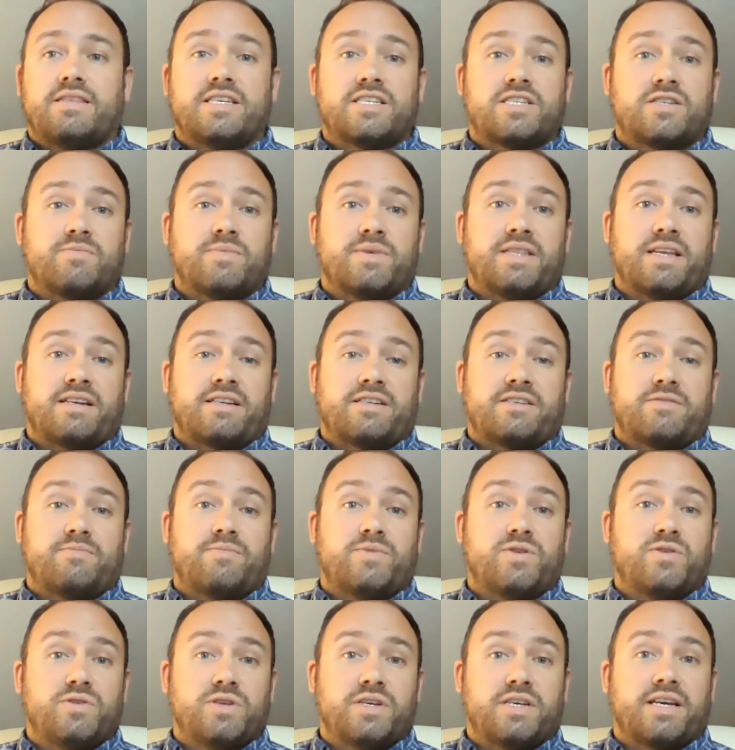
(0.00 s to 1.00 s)
This can be then
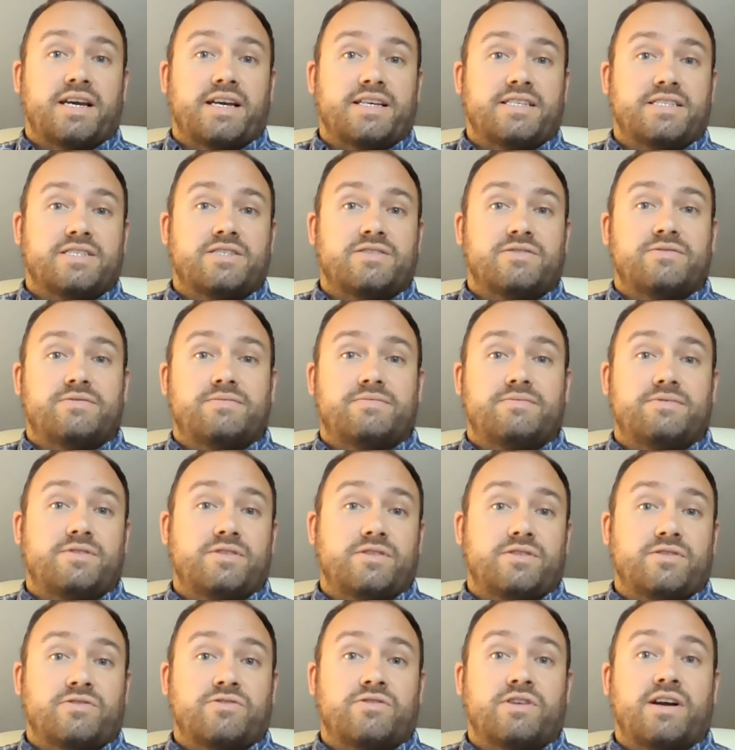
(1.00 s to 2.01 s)
communicated
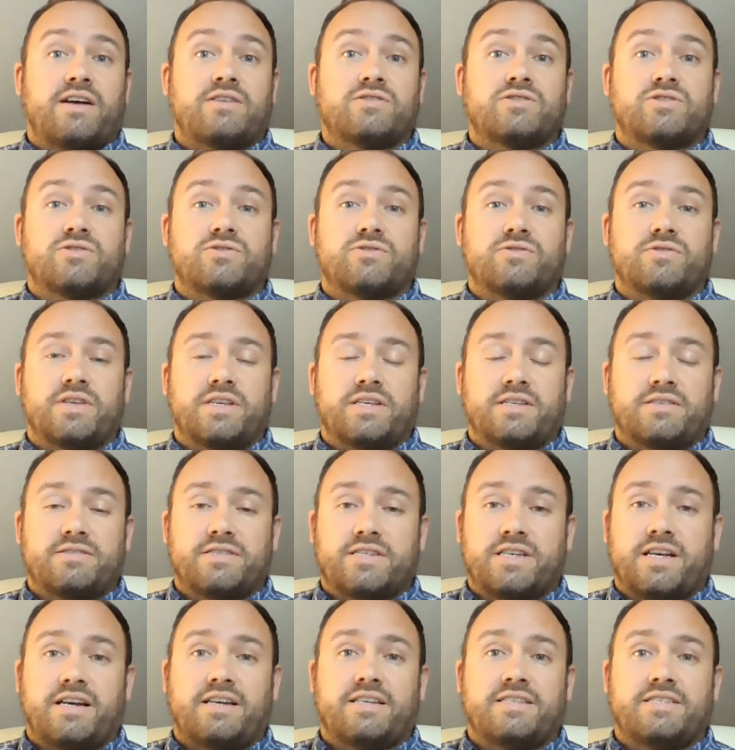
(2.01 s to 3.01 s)
to the crowds through the
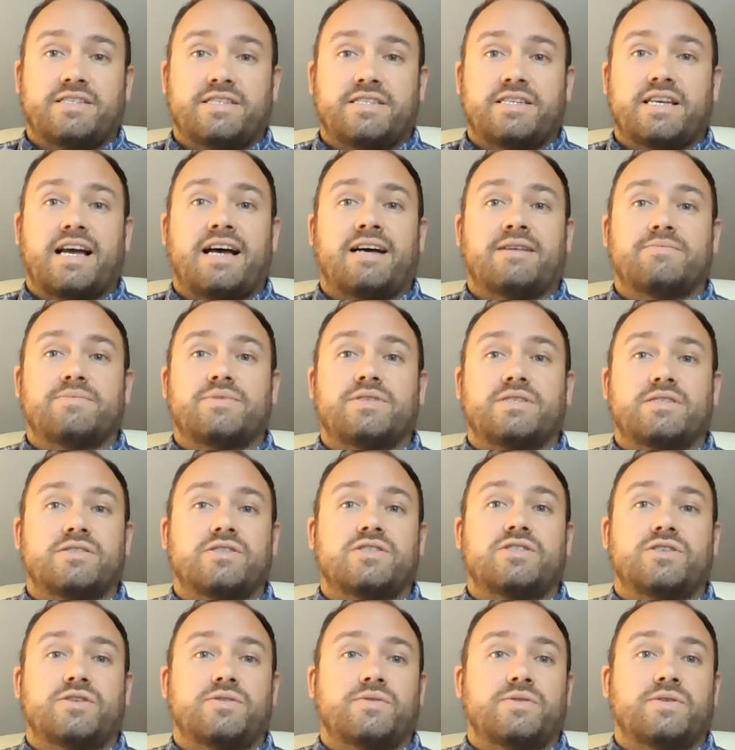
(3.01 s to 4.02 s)
signs, apps,
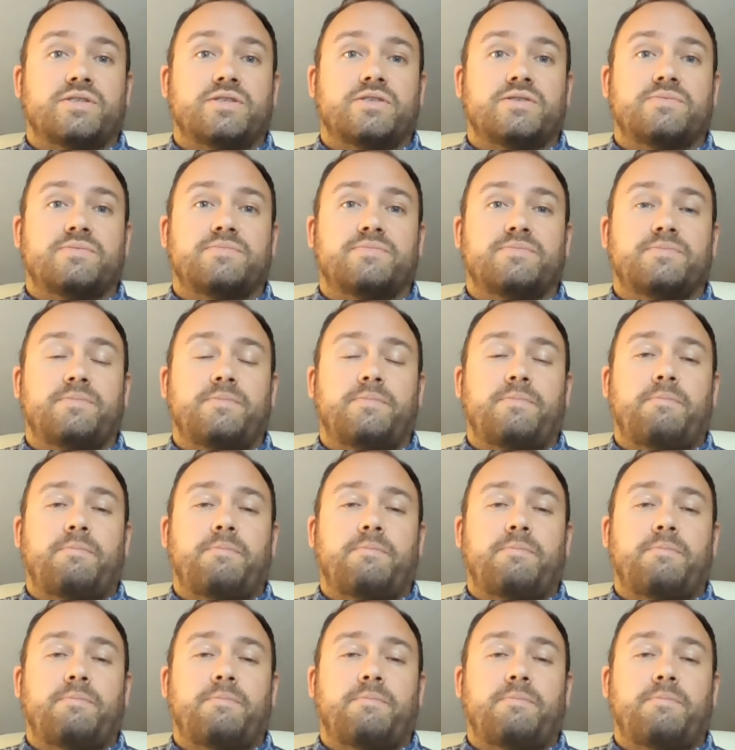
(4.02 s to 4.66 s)
and stewards.